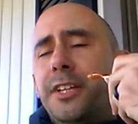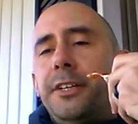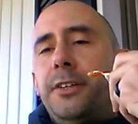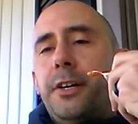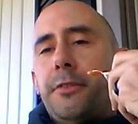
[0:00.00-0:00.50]

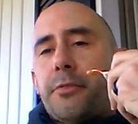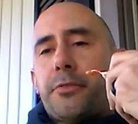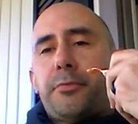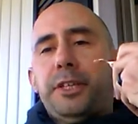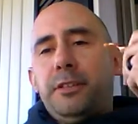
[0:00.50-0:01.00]
They'd done
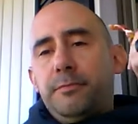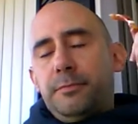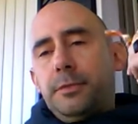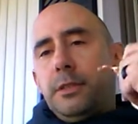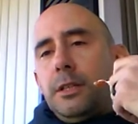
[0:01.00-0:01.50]
three,
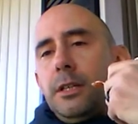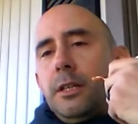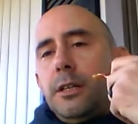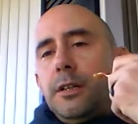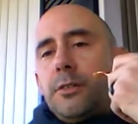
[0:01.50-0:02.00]

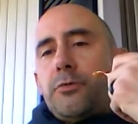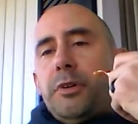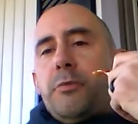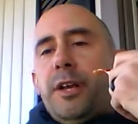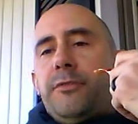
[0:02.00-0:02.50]

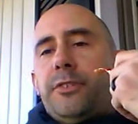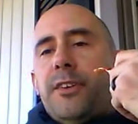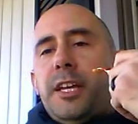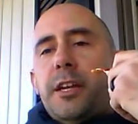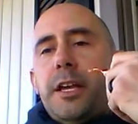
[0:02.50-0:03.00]
three waves
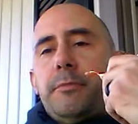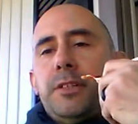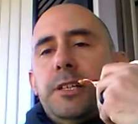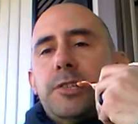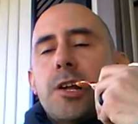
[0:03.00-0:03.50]
of eight
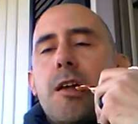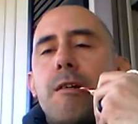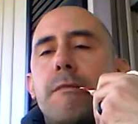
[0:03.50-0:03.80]
names each.